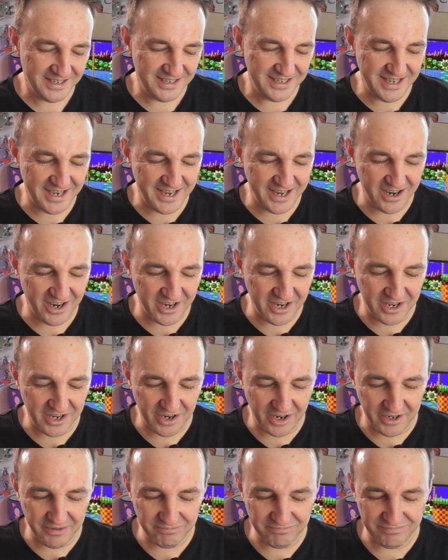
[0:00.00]
Yeah,
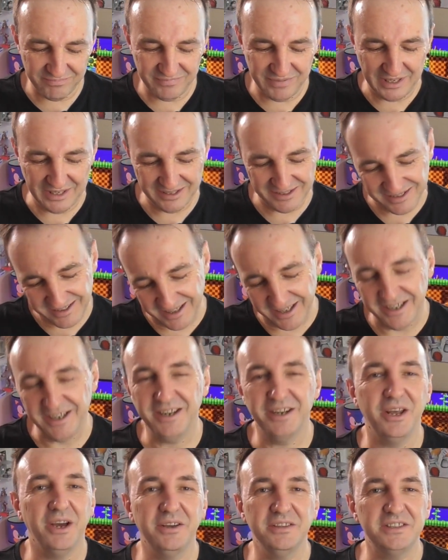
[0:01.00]
I
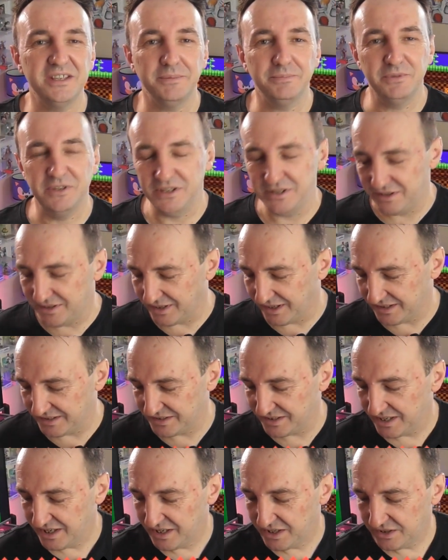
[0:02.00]
don't know. It's up to you
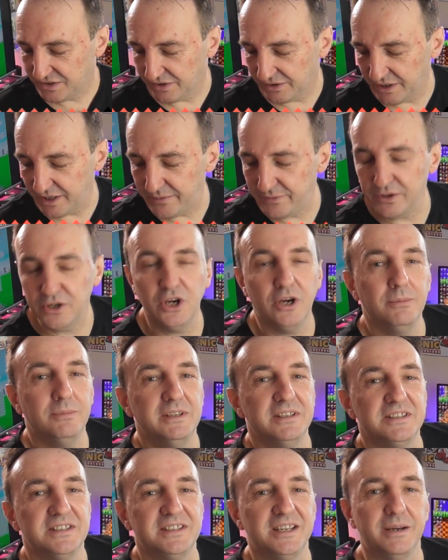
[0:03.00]
guys. Leave your
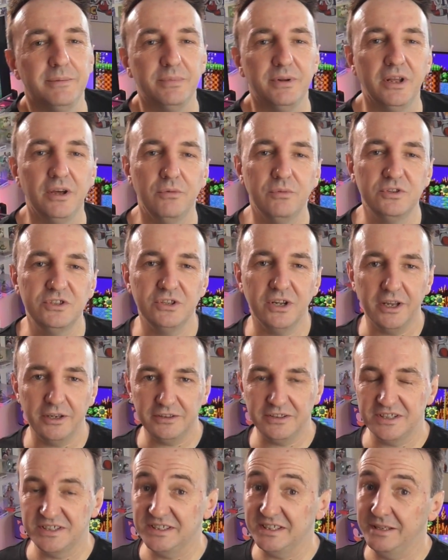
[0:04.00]
comments down below. Would you
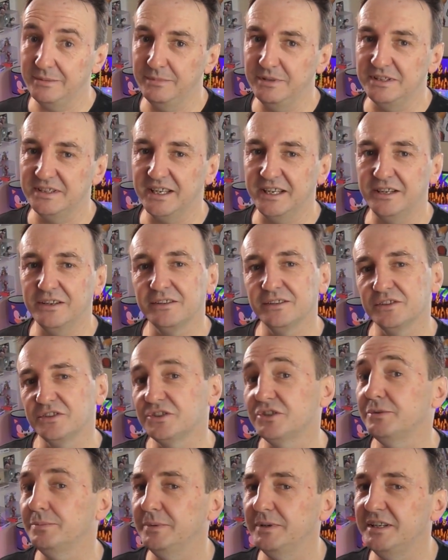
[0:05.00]
like to see me take on the
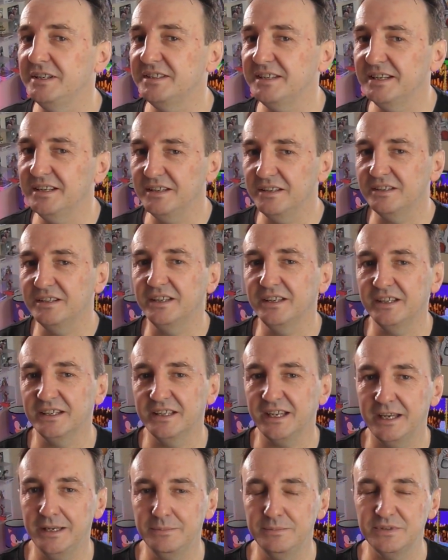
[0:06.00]
Super Nintendo
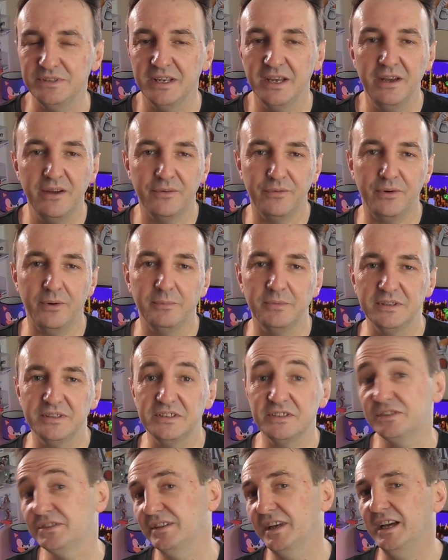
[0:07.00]
games from a
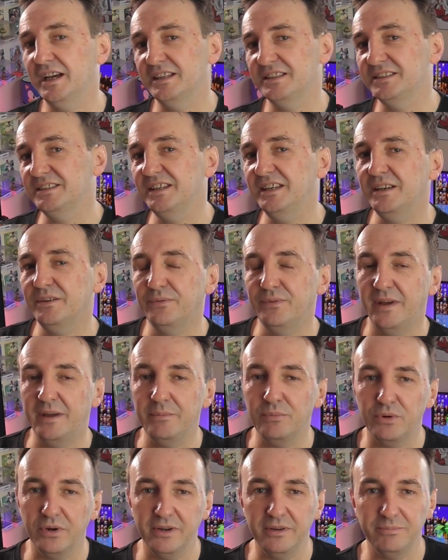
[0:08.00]
Sega
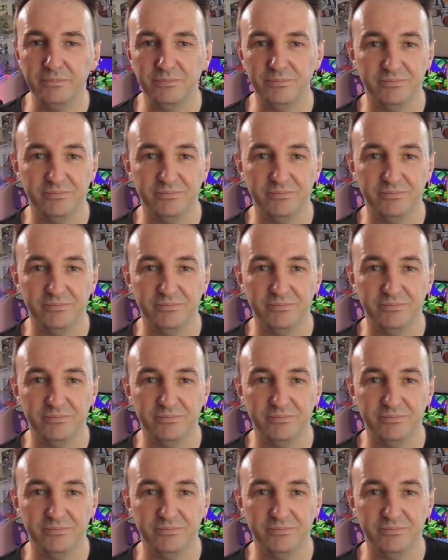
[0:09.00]
fanboy